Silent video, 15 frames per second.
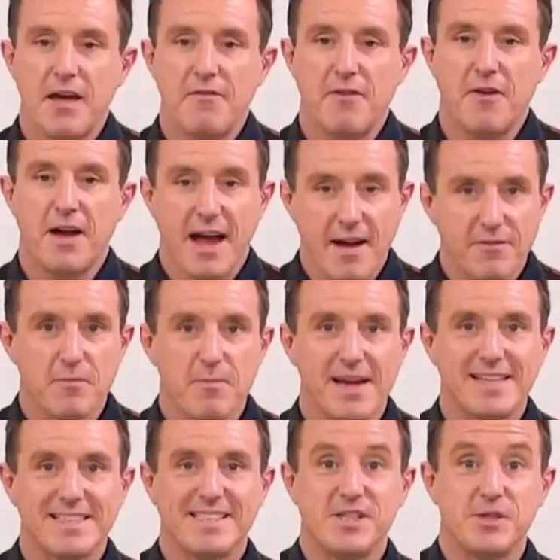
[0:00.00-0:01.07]
if I have to
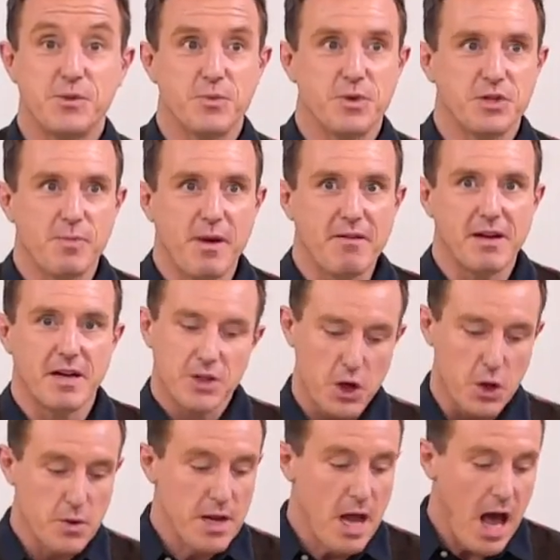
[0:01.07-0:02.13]
make a decision, which apparently I
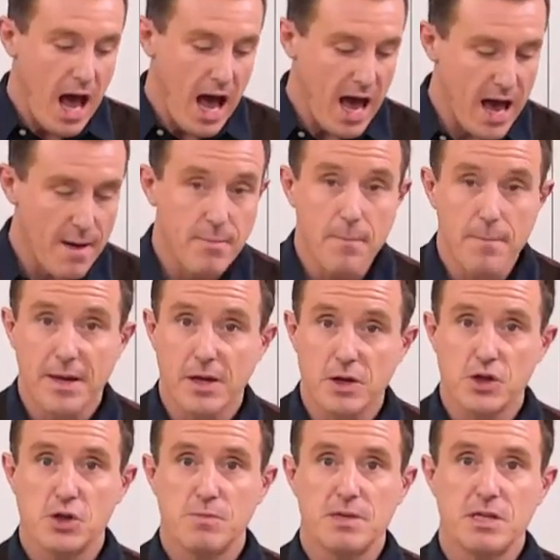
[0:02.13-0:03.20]
do, um,
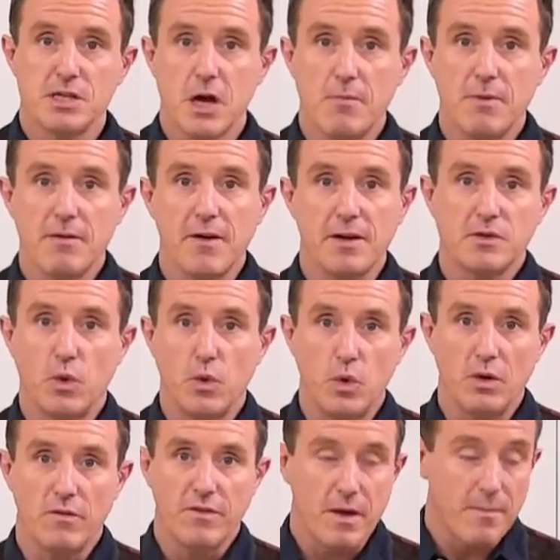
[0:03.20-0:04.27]
because there's been so many votes for
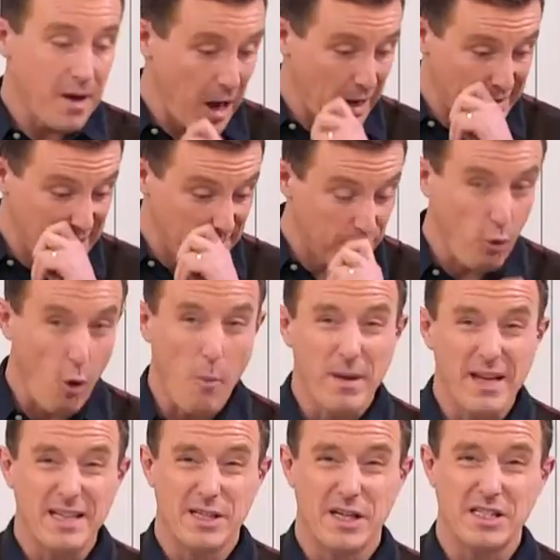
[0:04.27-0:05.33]
all of them, I think
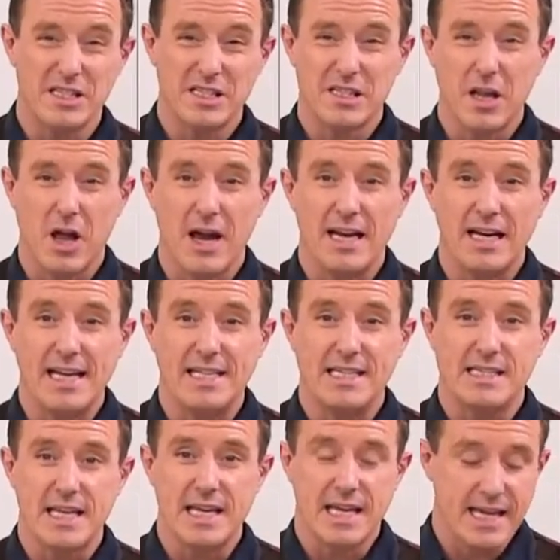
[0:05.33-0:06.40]
probably just slightly
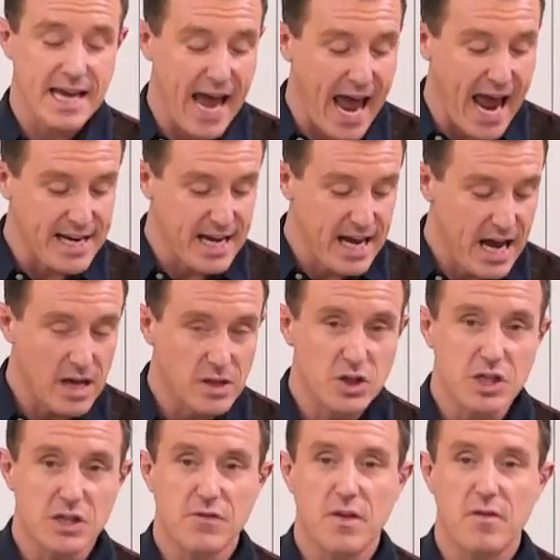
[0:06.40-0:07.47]
sneaking ahead. And
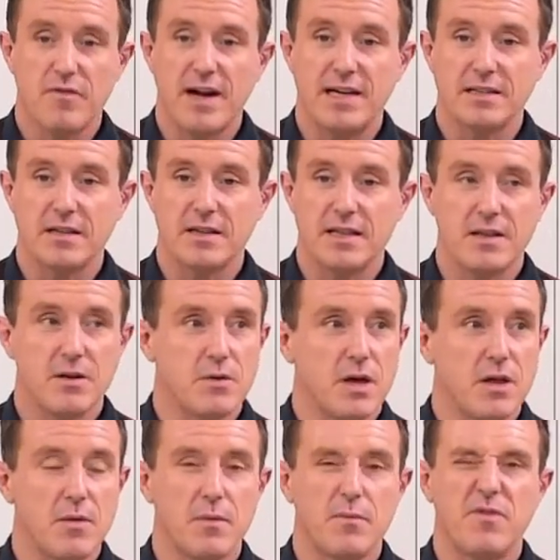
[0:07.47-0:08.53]
just for the fact, I think the,
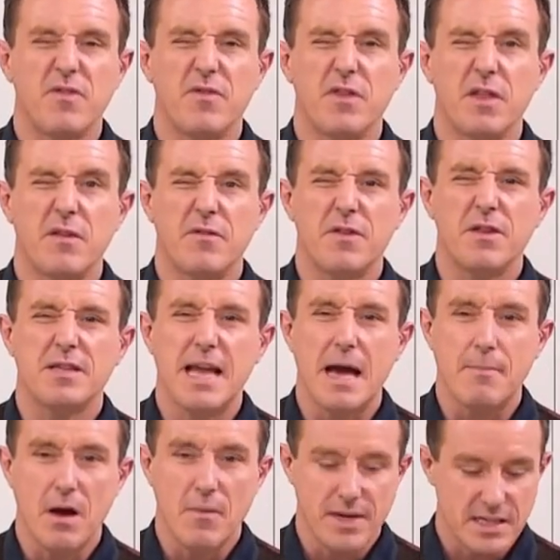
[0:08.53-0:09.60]
for, the, for the
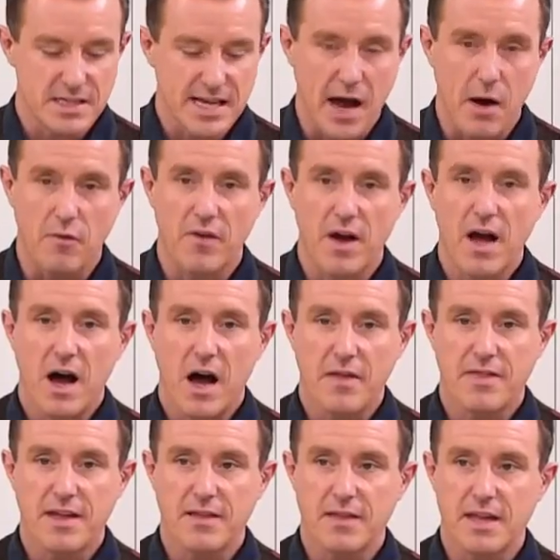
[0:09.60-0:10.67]
demo itself, I
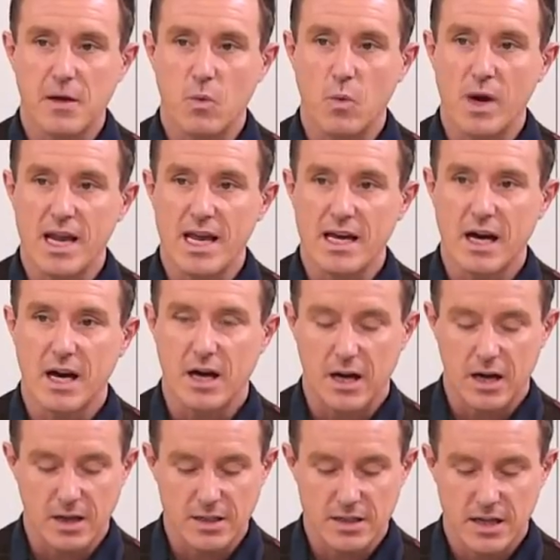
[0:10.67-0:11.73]
think the winning
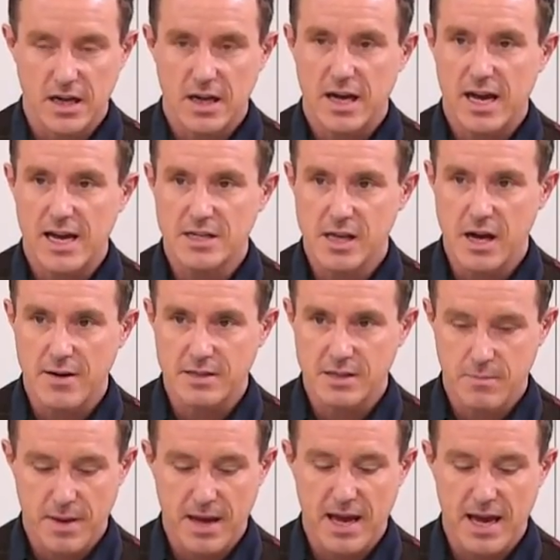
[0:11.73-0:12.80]
card is going
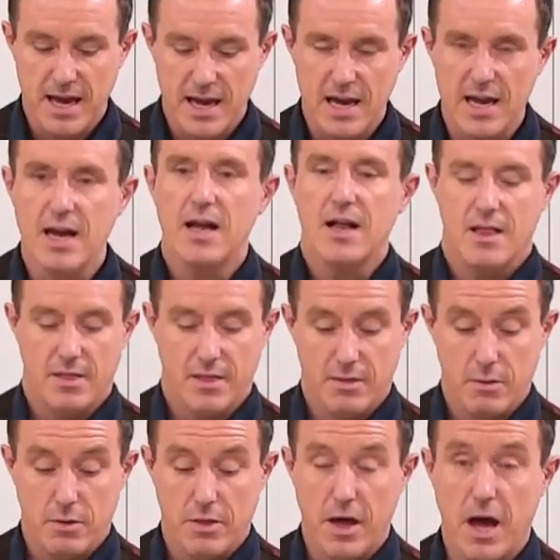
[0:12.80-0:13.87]
to be
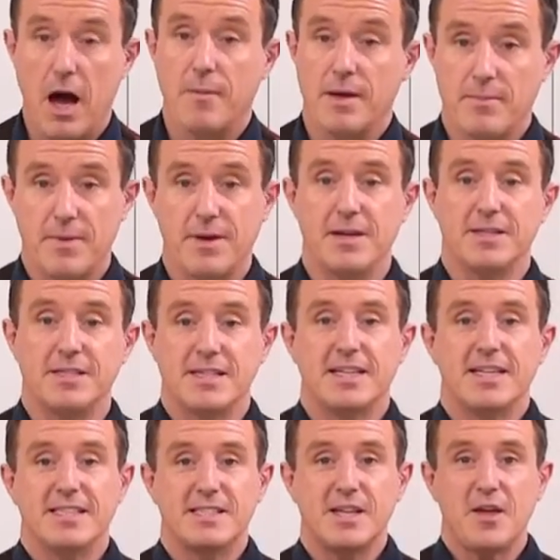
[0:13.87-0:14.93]
the hummingbird.
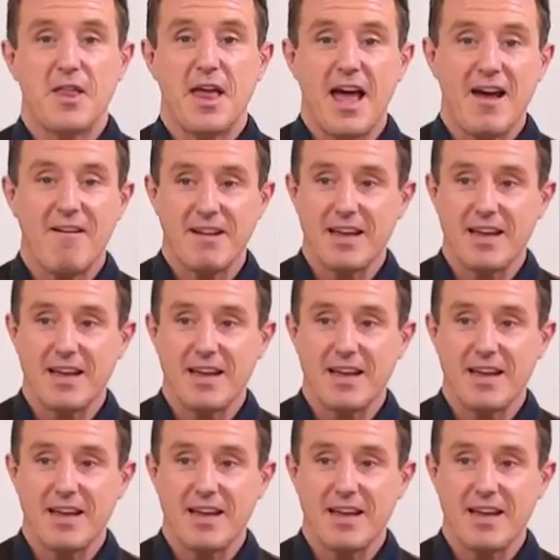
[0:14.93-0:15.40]
So there